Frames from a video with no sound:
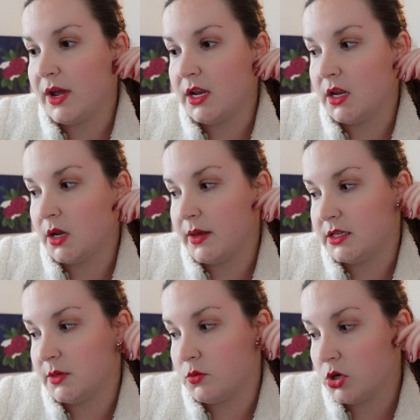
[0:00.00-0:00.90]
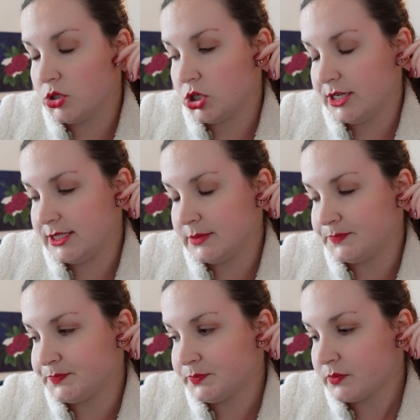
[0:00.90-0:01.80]
and picked up groceries,
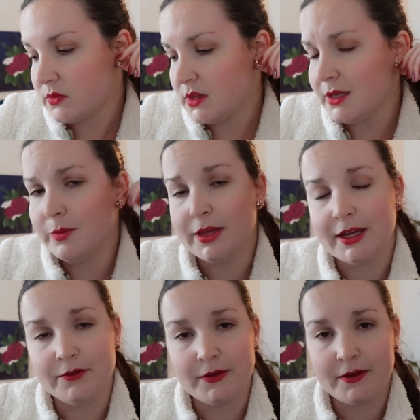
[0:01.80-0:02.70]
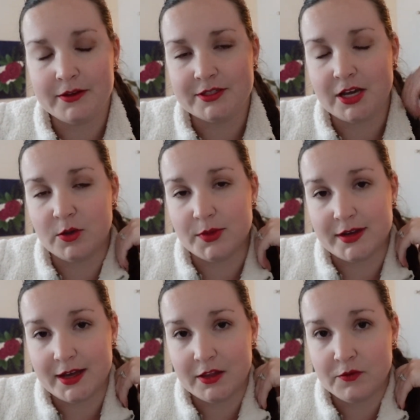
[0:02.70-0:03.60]
played tug with
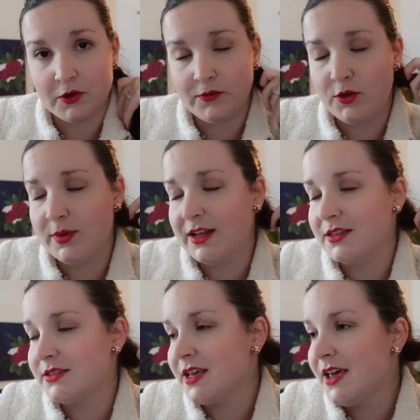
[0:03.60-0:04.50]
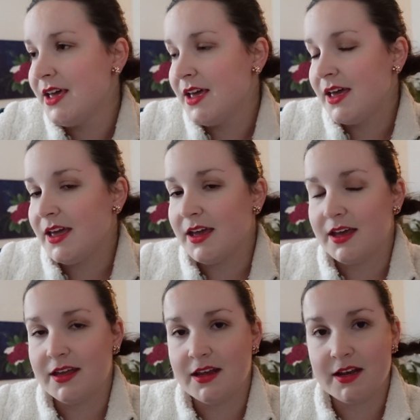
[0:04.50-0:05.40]
Nyla for a few minutes,
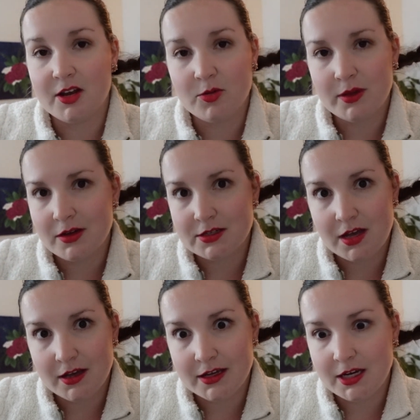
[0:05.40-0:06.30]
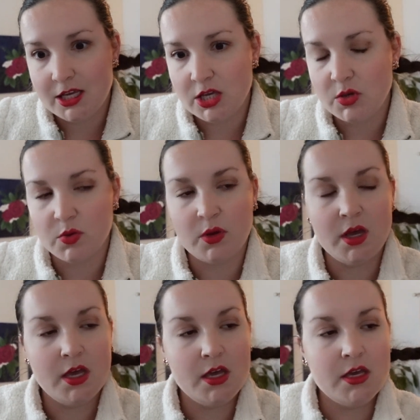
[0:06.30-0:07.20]
and now I'm here talking to you.
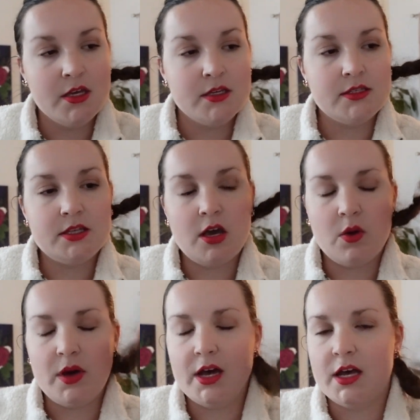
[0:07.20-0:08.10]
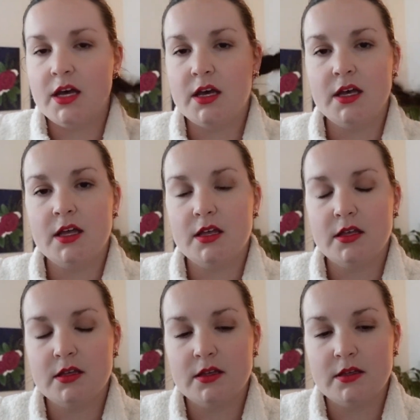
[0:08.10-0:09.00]
So,
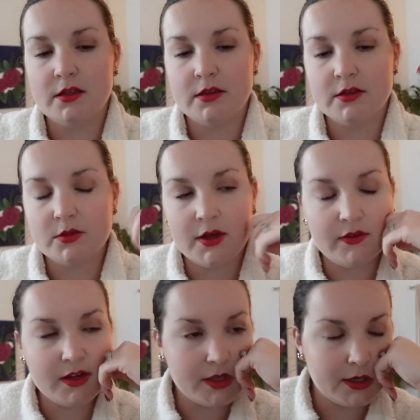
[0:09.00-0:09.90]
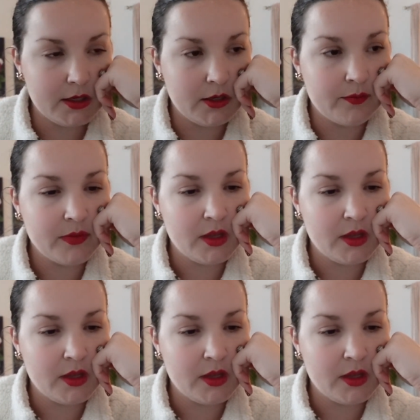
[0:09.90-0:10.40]
do I have anything to tell you?